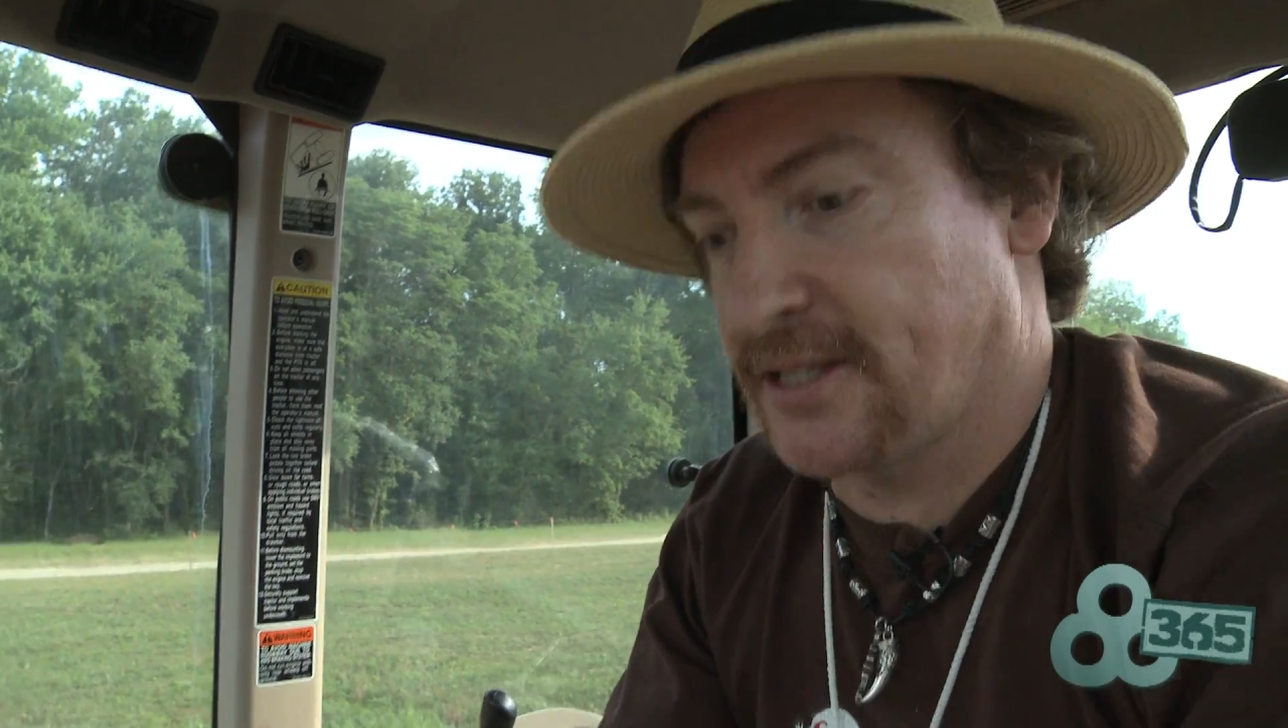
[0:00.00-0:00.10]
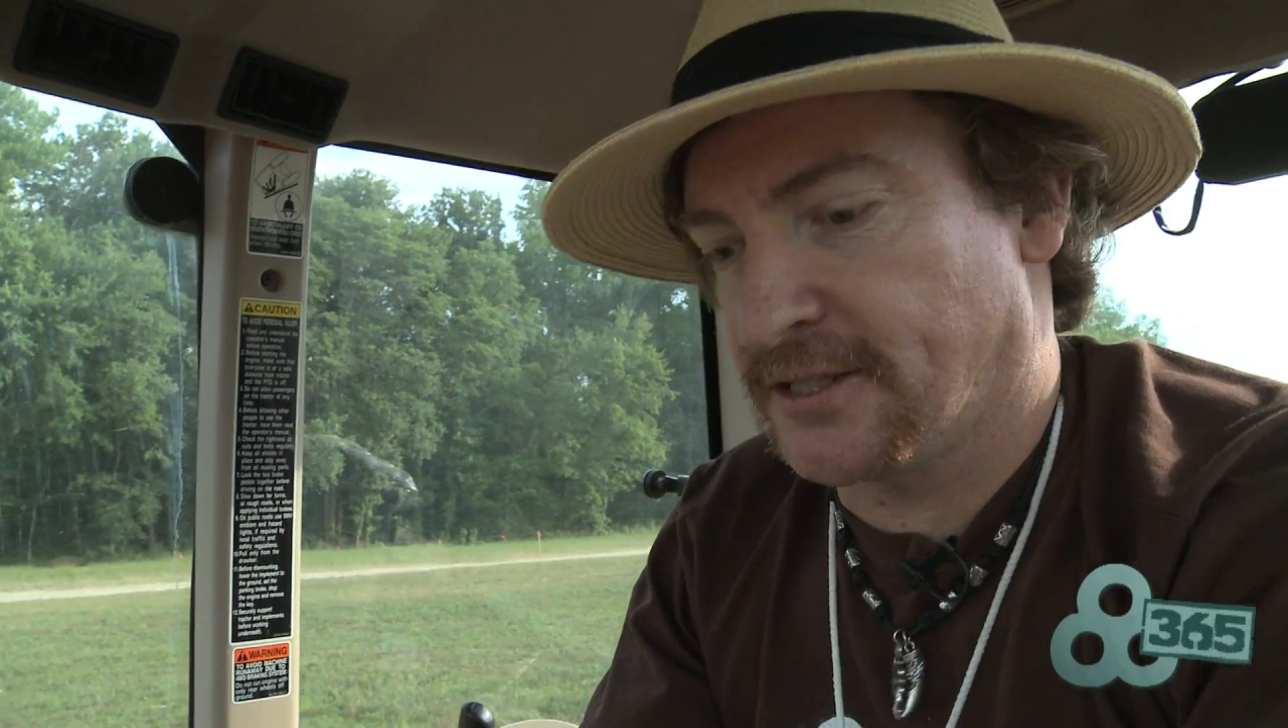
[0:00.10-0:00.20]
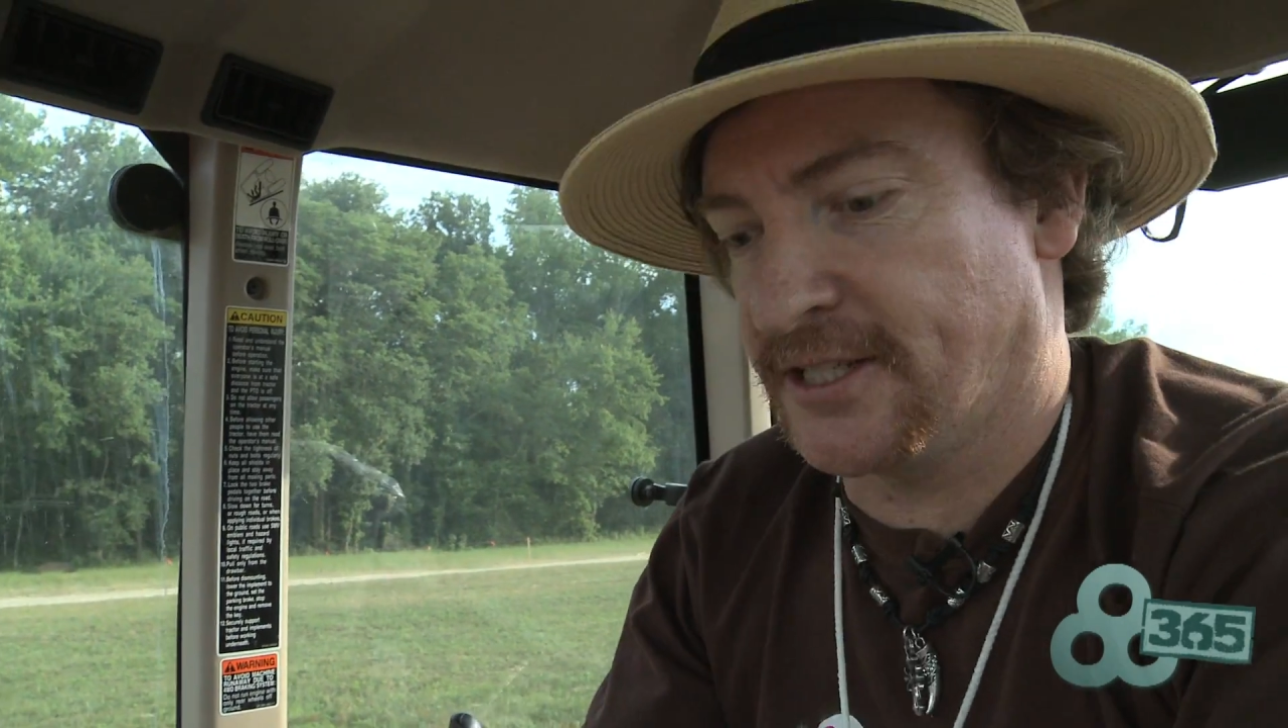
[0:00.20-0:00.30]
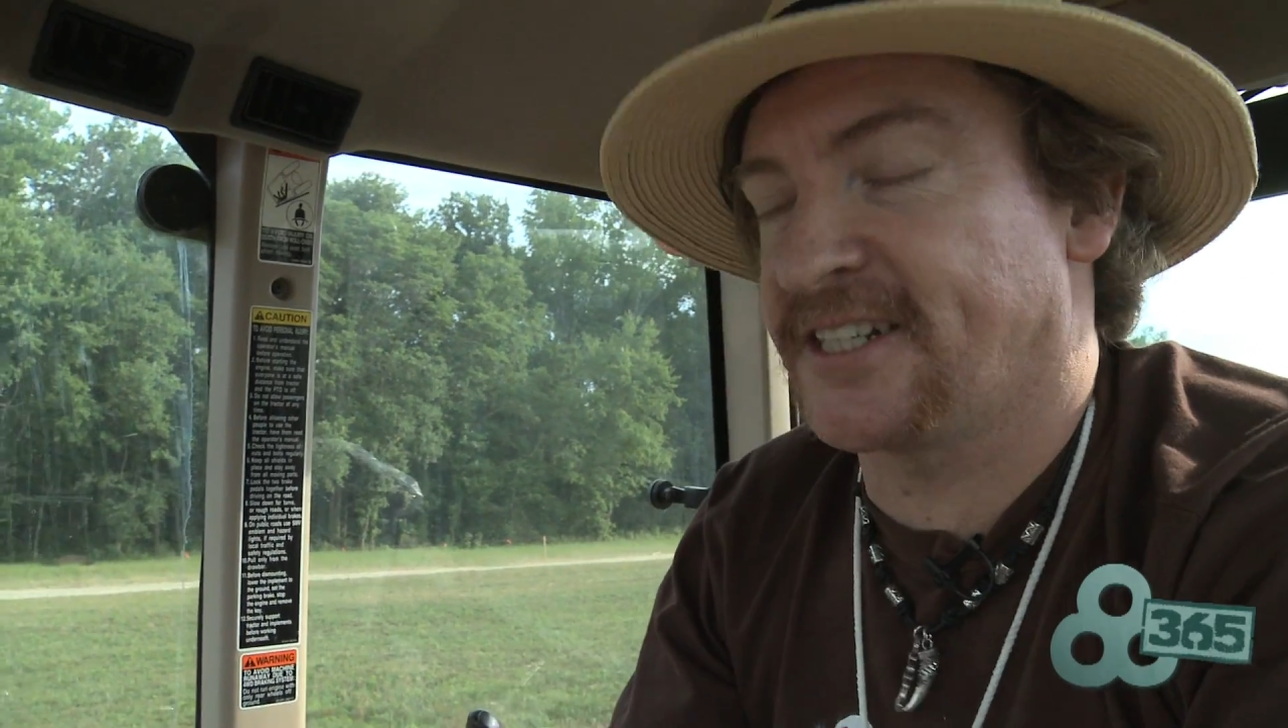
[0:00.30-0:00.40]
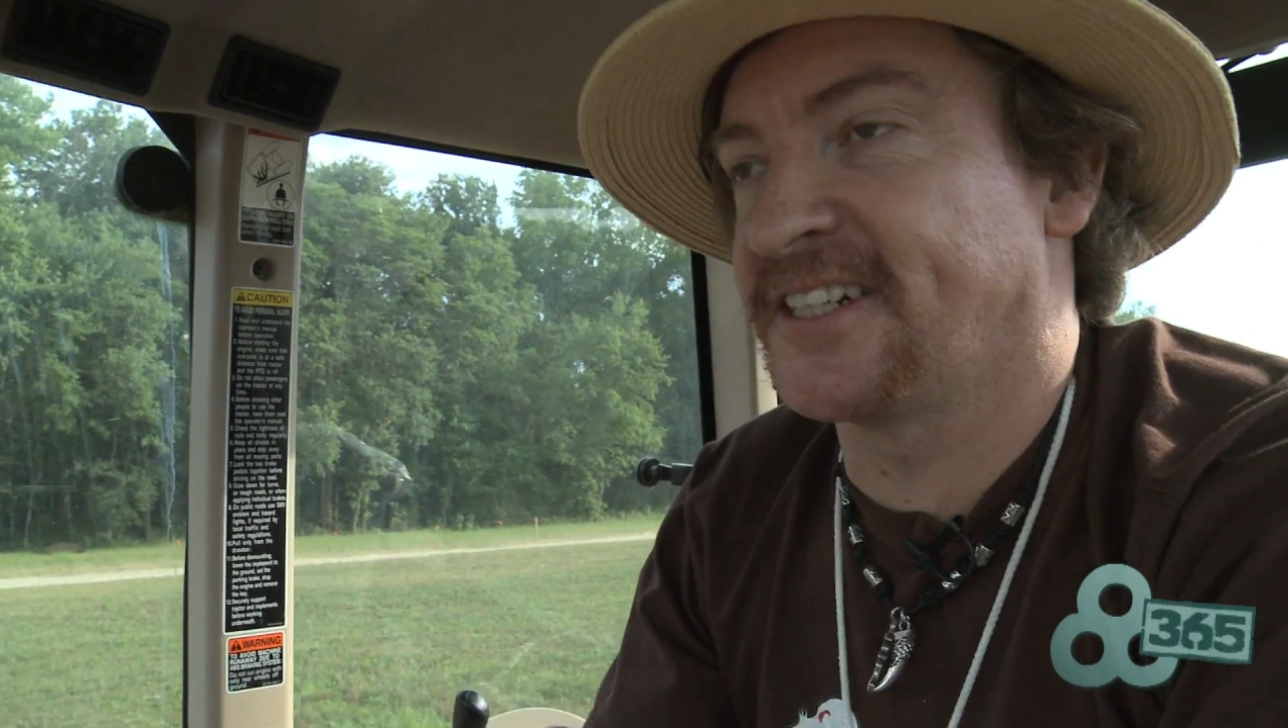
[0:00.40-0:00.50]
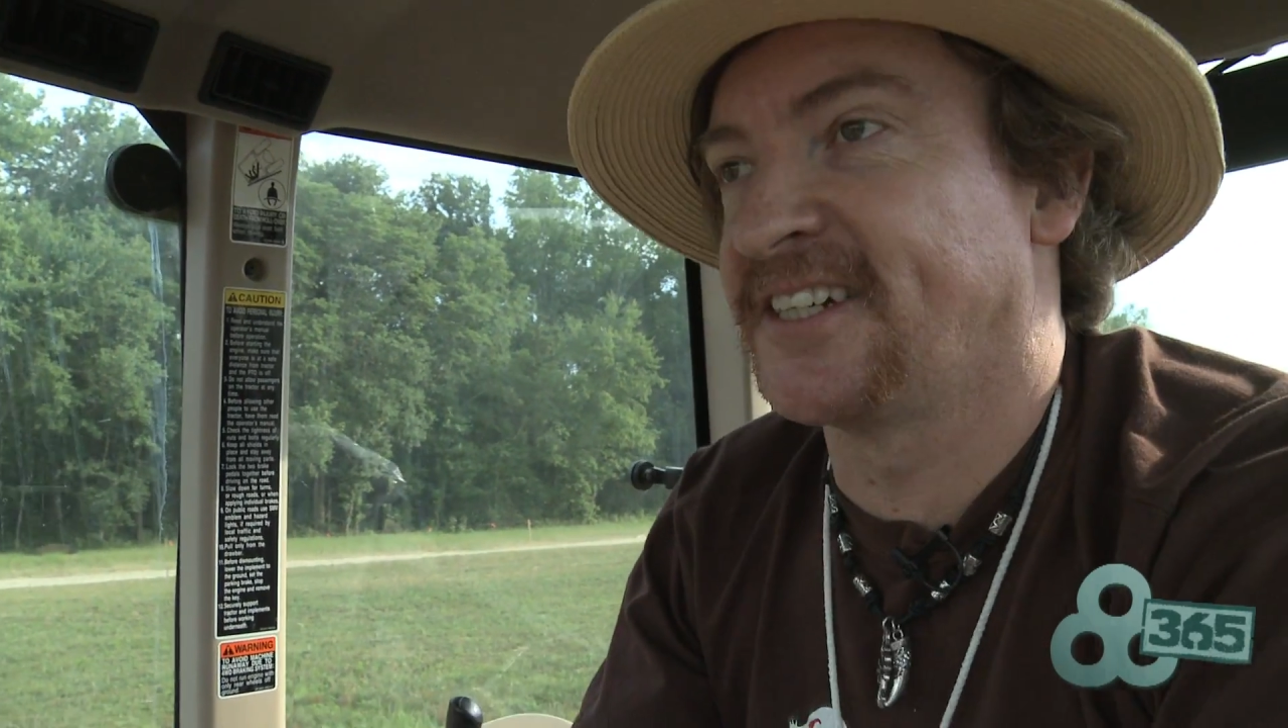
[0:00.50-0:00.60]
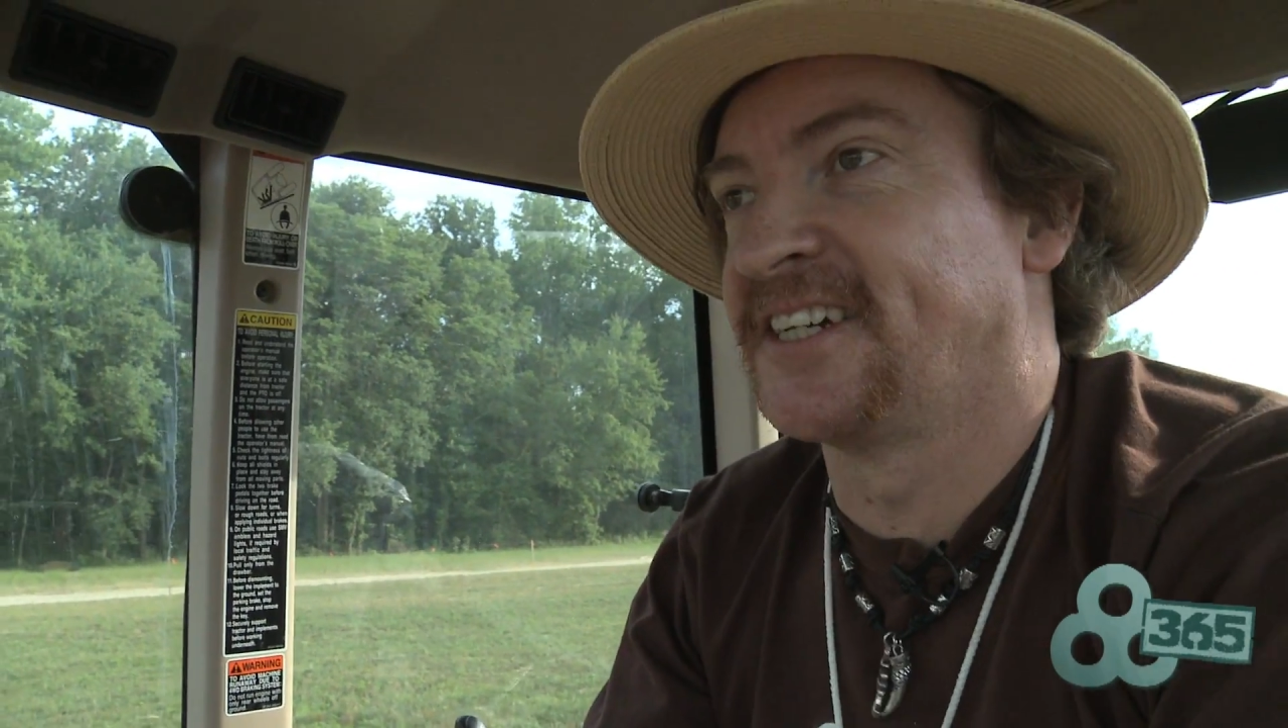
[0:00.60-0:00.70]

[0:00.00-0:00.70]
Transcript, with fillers: That's it.